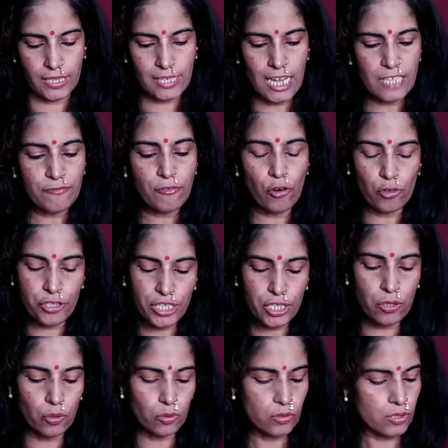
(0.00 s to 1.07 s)
it has
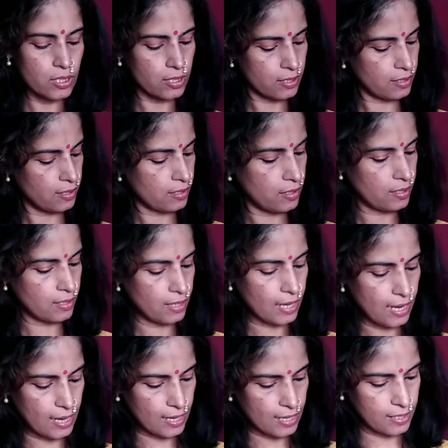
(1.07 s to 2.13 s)
forty cones,
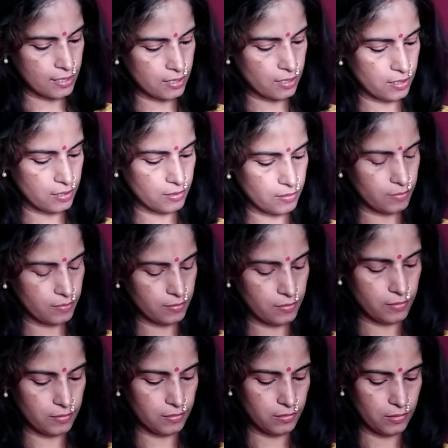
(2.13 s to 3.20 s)
and uh,
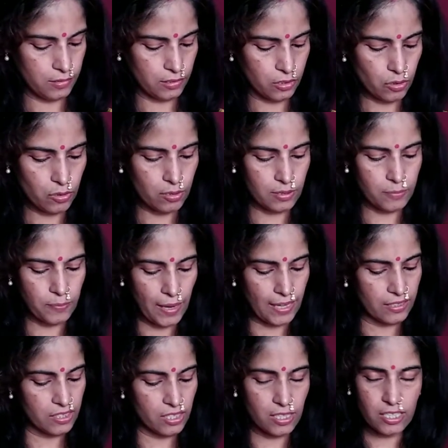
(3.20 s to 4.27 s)
you know, the
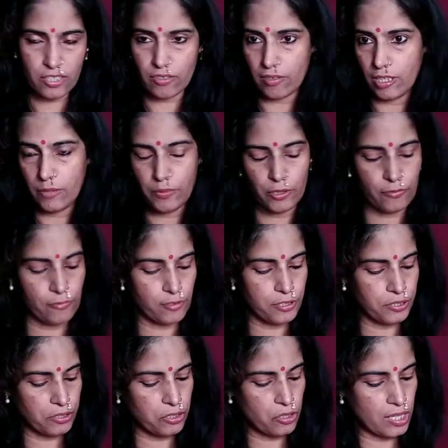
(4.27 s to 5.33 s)
packaging is really beautiful.
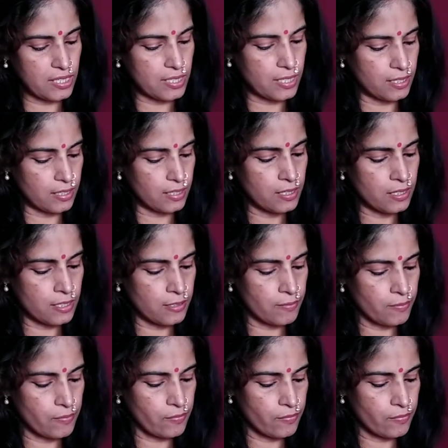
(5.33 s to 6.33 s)
So you can see this.